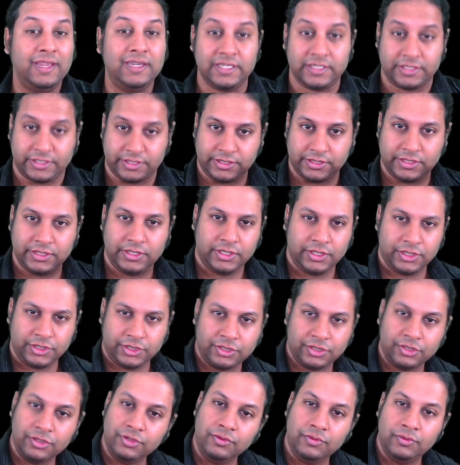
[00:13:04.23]
it
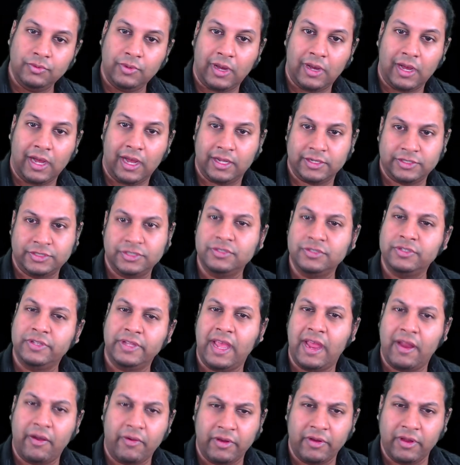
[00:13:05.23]
to the
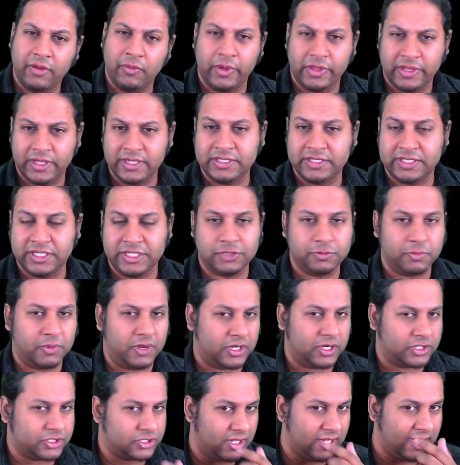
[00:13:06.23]
area where they teach
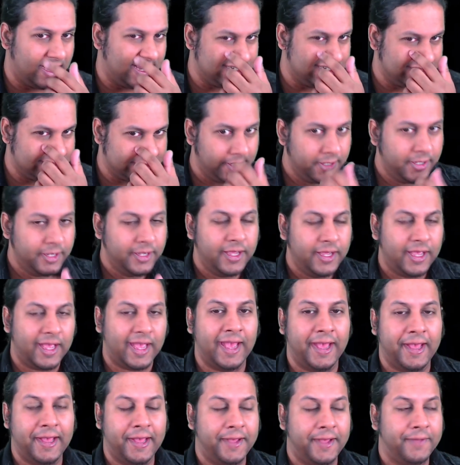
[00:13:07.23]
martial arts
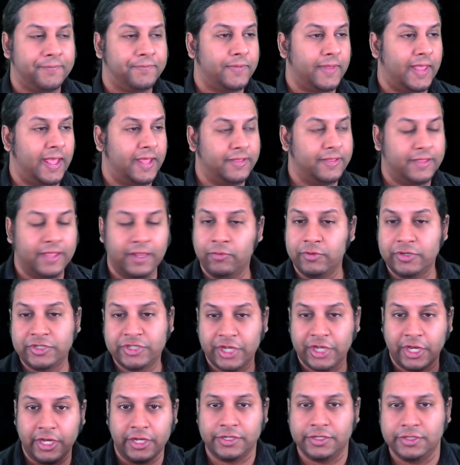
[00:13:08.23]
and then
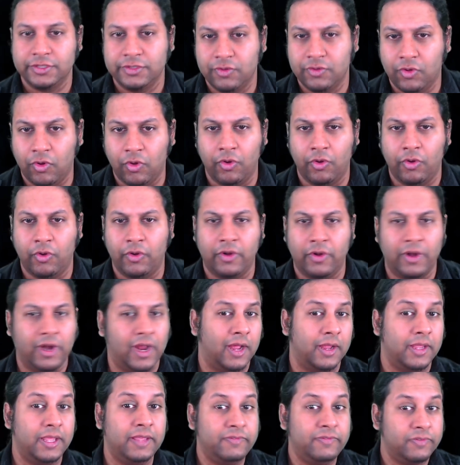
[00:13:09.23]
returned.
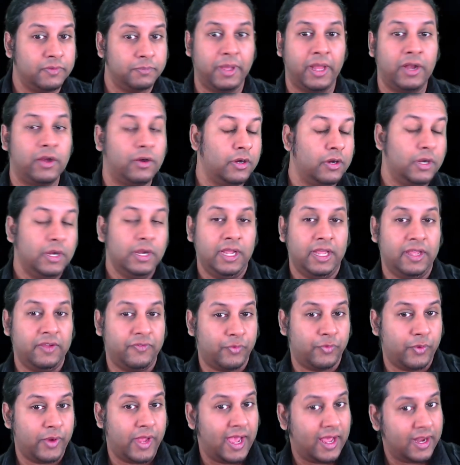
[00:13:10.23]
Or even better, if
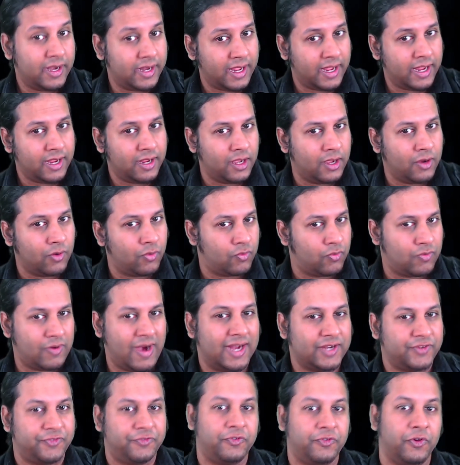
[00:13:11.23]
we had a
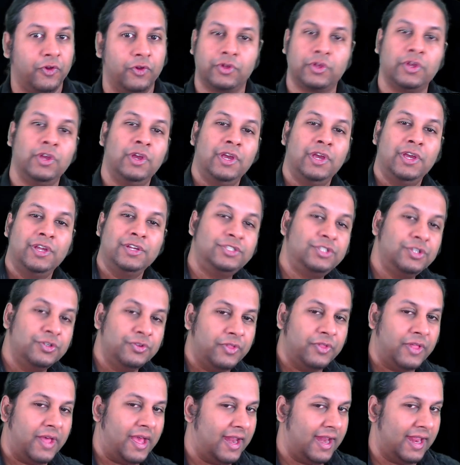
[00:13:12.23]
rat folk do
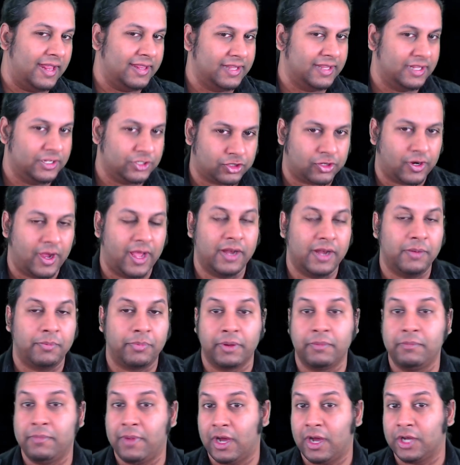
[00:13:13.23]
that and then try to
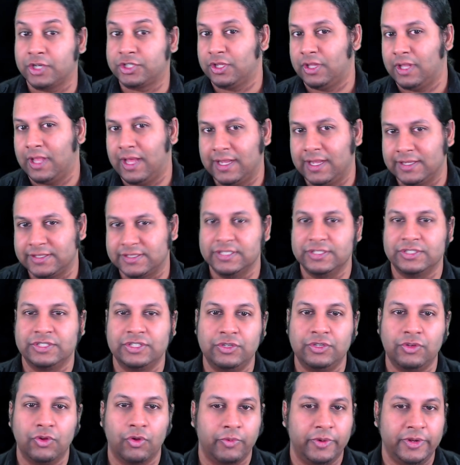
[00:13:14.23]
bring martial arts into
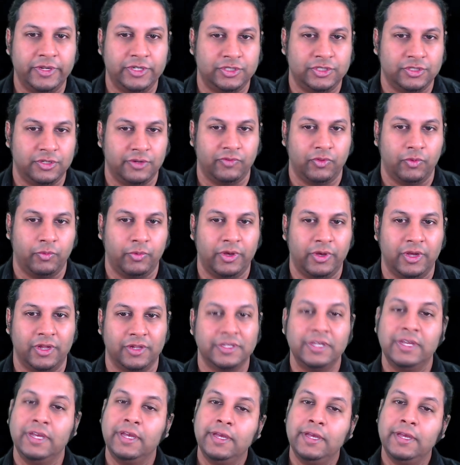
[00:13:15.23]
your region of the world.